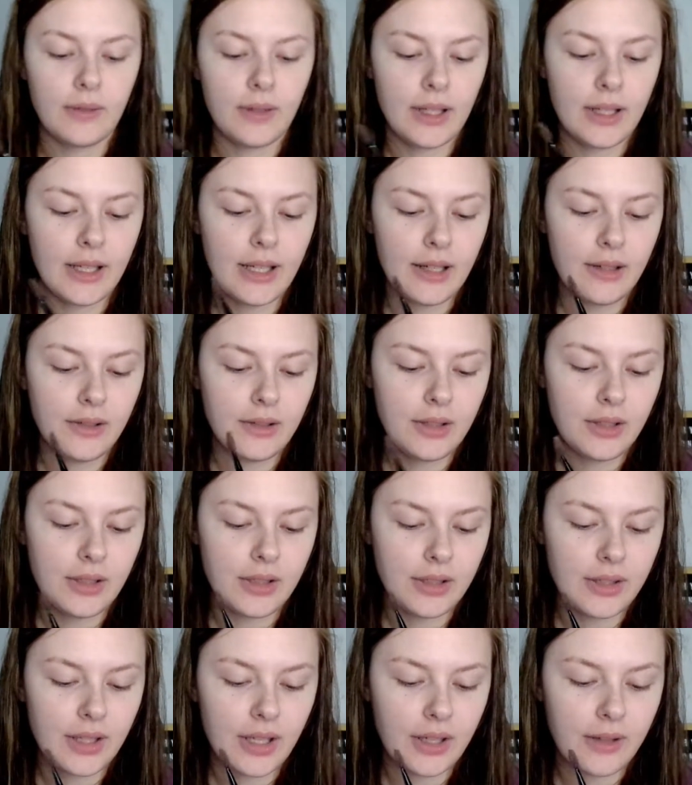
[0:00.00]
Right now it's
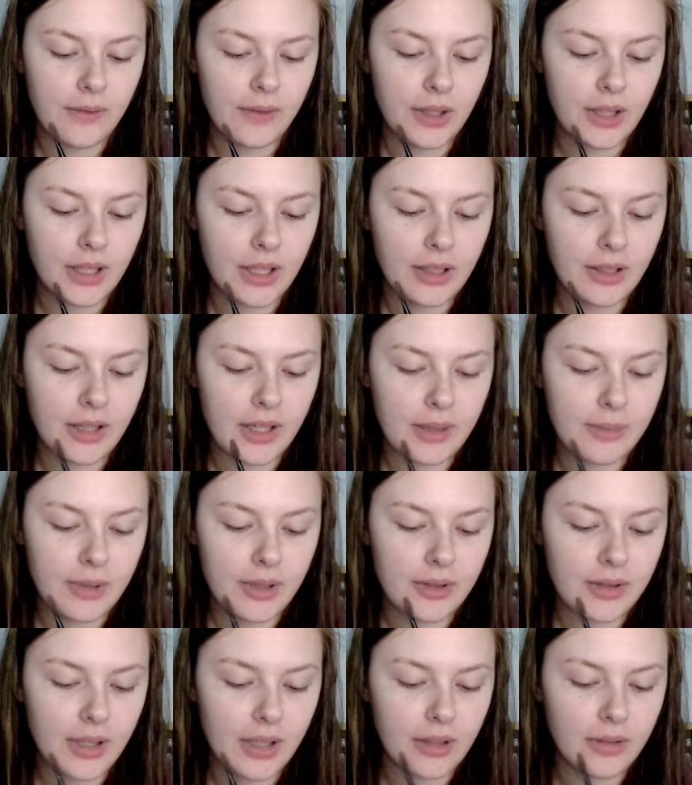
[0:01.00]
just like filling in your
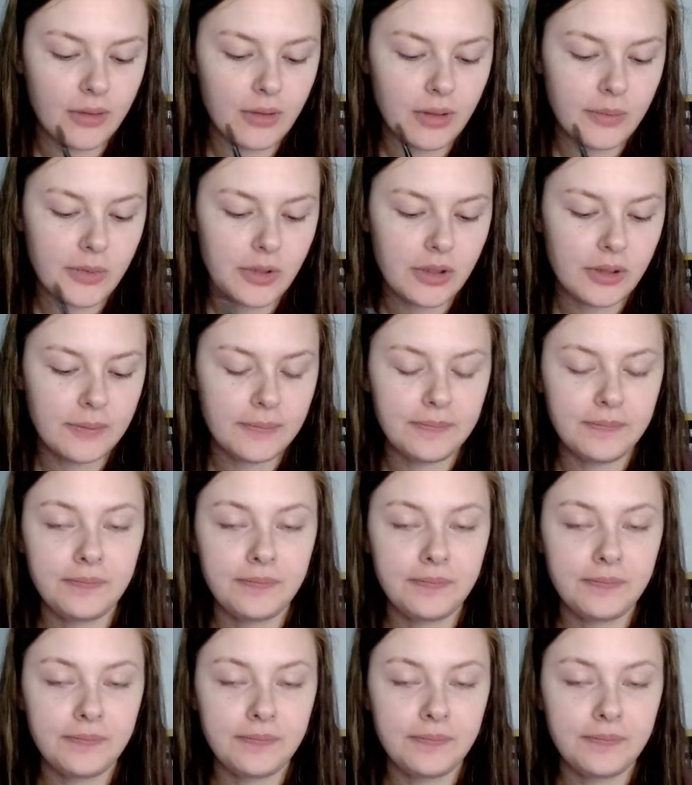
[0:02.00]
eyebrows like normal.